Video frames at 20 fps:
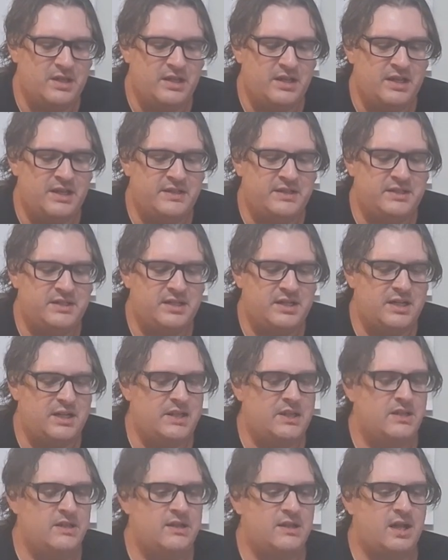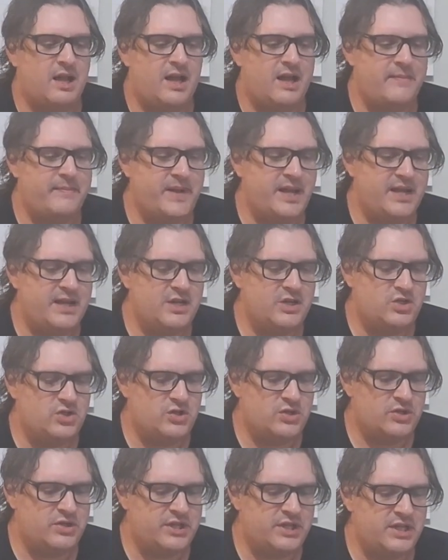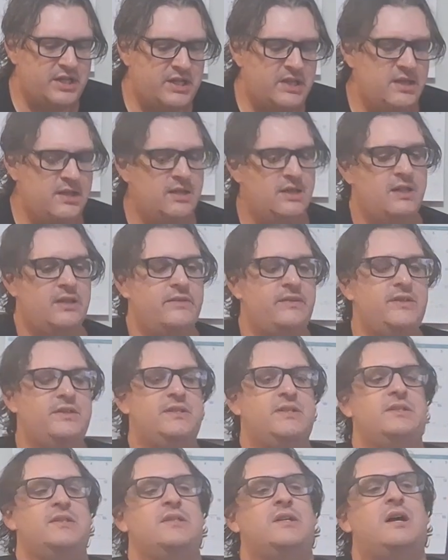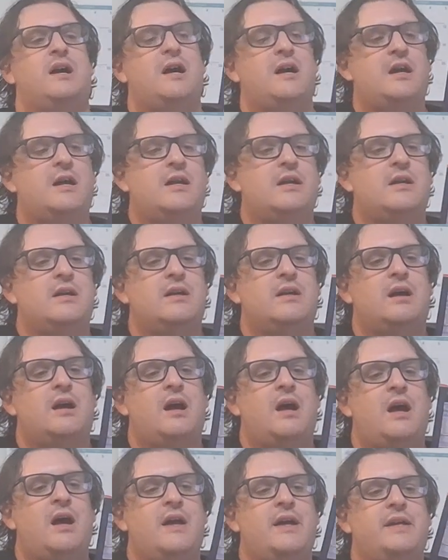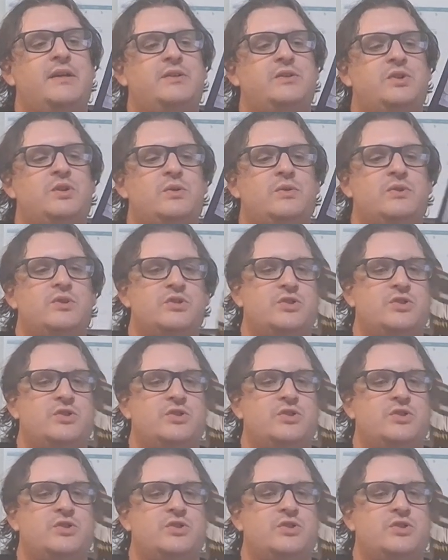It's a Kaimana Jerky, and this is Ahi Tuna